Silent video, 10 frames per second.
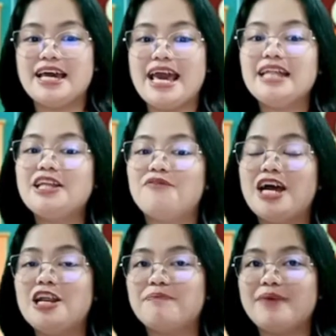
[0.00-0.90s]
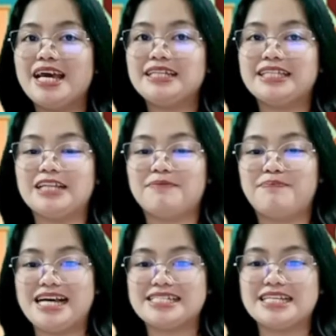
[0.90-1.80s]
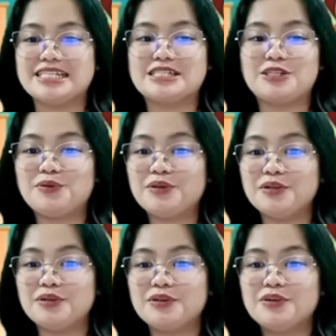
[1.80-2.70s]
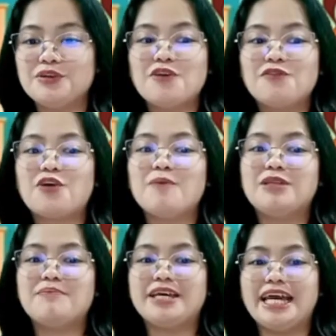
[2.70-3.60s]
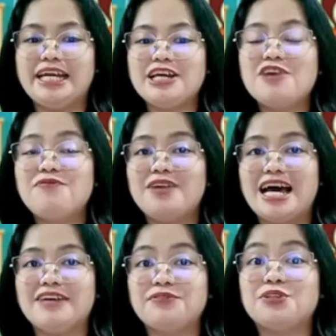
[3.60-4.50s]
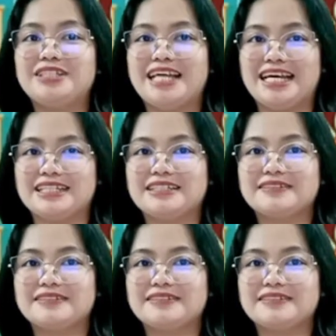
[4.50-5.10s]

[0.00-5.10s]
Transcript: and development that passes through from the beginning of life to death.